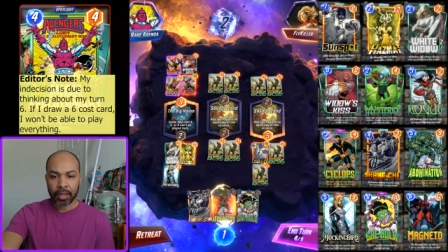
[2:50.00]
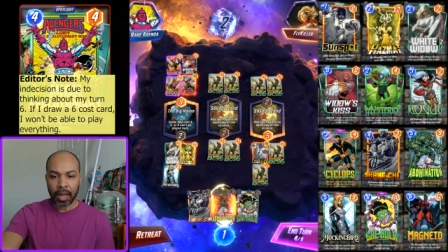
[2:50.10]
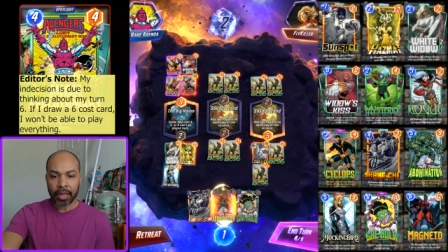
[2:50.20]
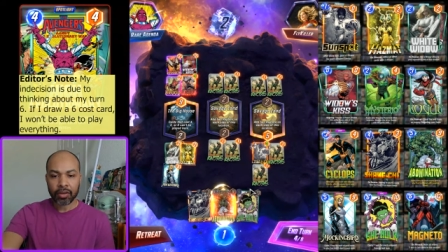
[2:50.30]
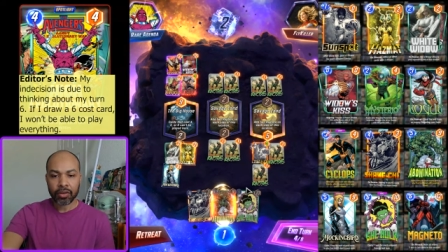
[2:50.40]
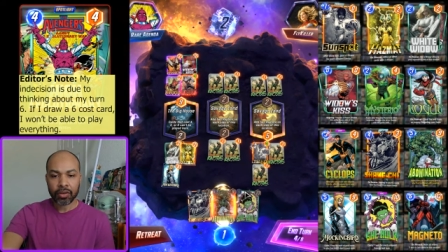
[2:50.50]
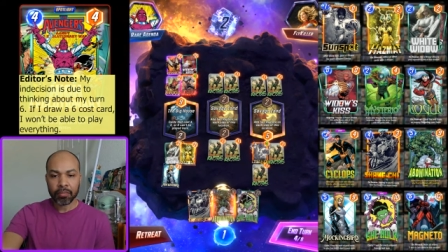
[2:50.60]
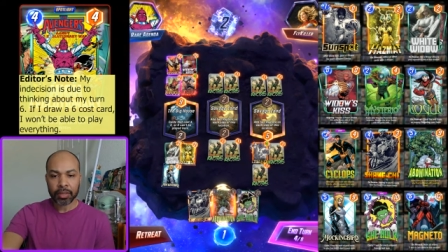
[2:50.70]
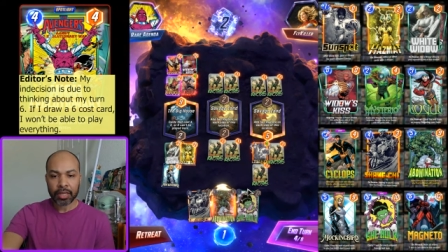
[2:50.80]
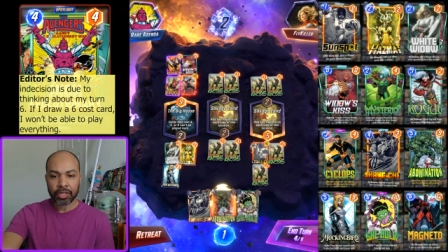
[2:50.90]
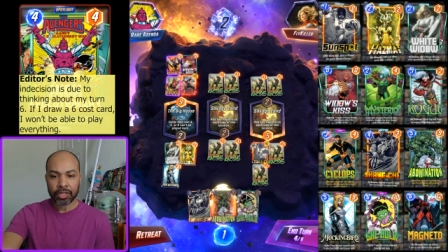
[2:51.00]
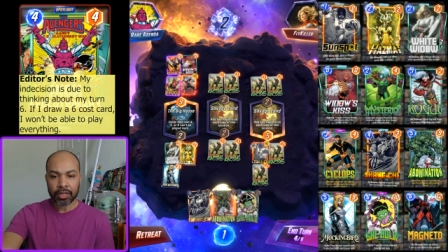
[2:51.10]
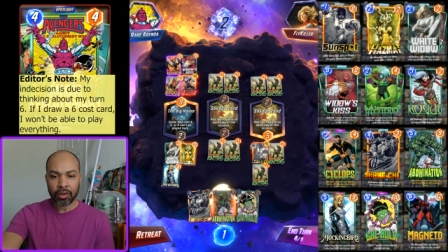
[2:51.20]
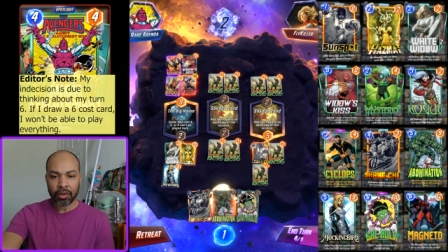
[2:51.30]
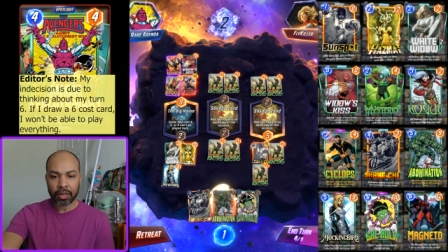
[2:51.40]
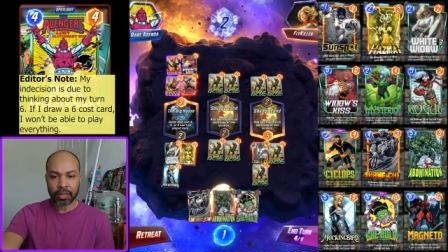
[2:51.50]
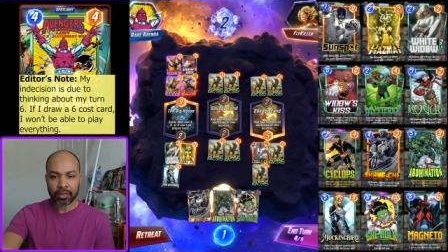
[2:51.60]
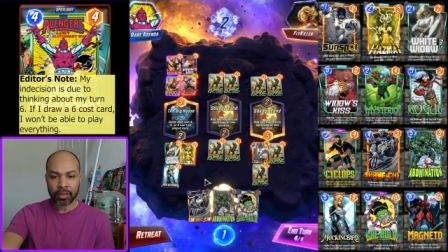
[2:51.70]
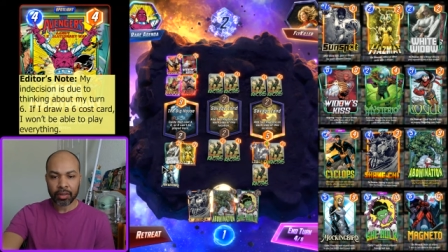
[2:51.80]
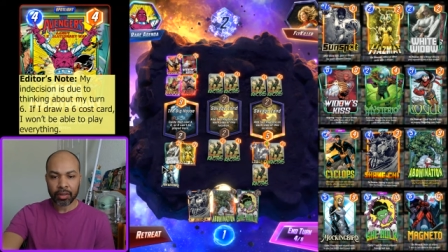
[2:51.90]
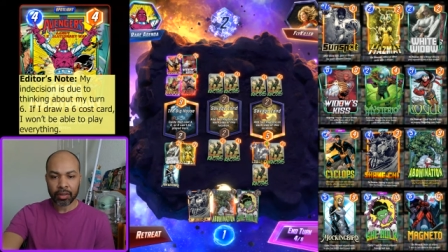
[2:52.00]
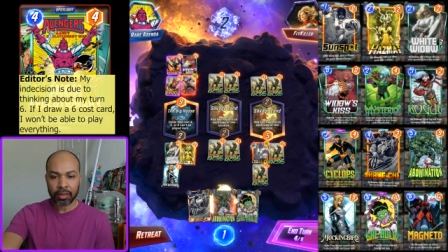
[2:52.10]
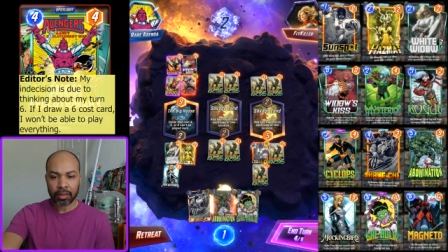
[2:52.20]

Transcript: I could play She-Hulk next turn.